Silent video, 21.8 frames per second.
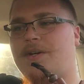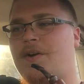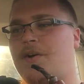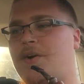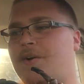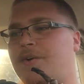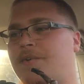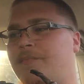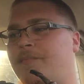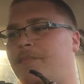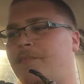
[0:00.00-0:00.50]

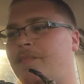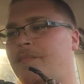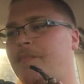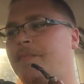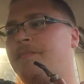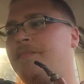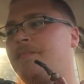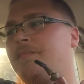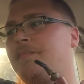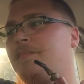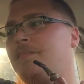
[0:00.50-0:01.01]

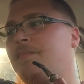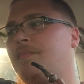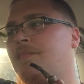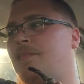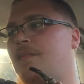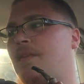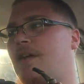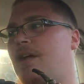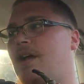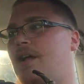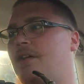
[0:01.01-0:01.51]

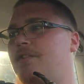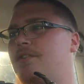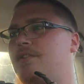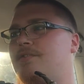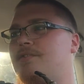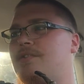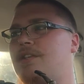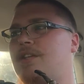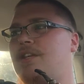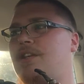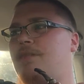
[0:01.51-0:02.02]
I'll
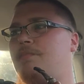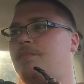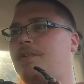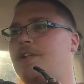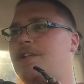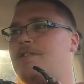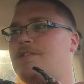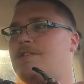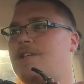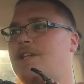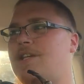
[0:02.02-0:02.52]
usually keep
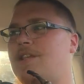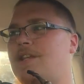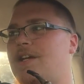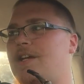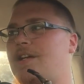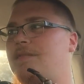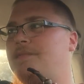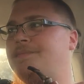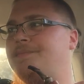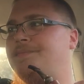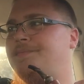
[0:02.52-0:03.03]
blends like
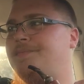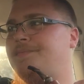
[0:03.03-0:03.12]
that.